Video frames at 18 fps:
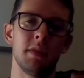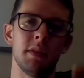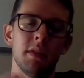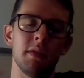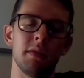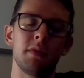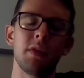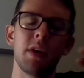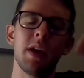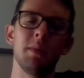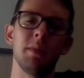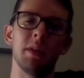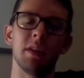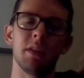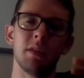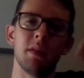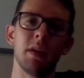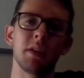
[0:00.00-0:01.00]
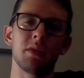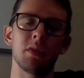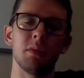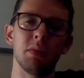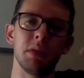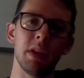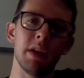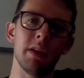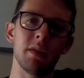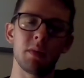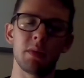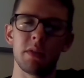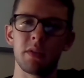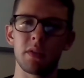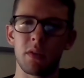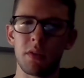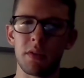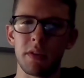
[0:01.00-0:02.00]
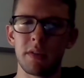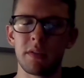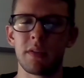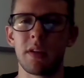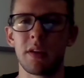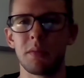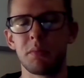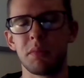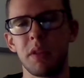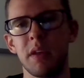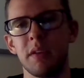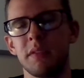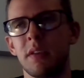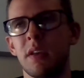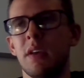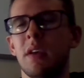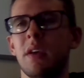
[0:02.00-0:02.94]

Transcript: framing, the actual place where this whole thing's taking place.